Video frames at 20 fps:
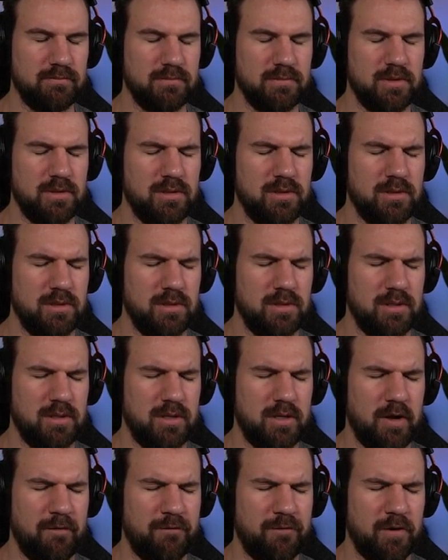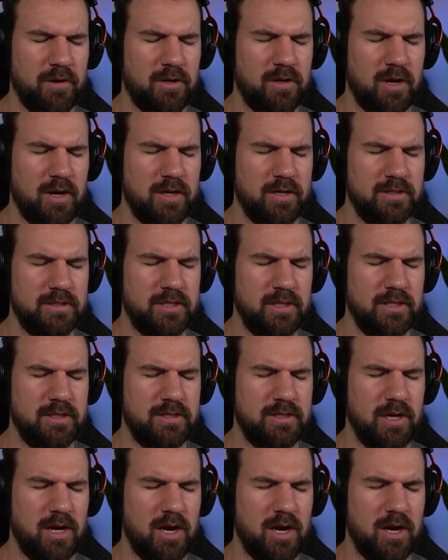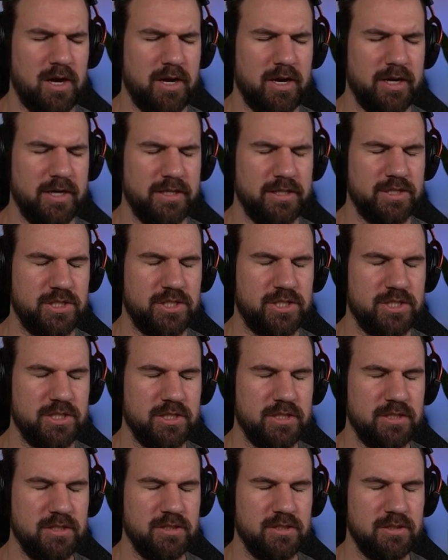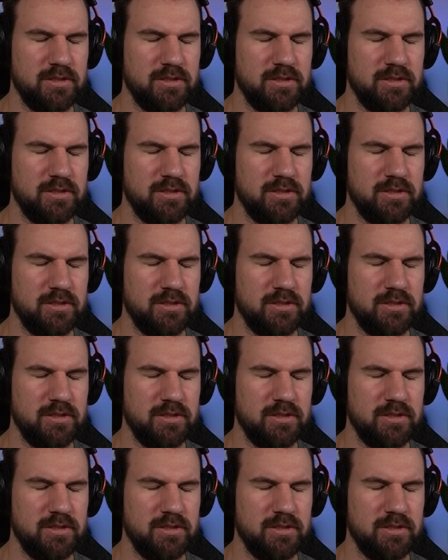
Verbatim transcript: Oh, I forgot to dodge. More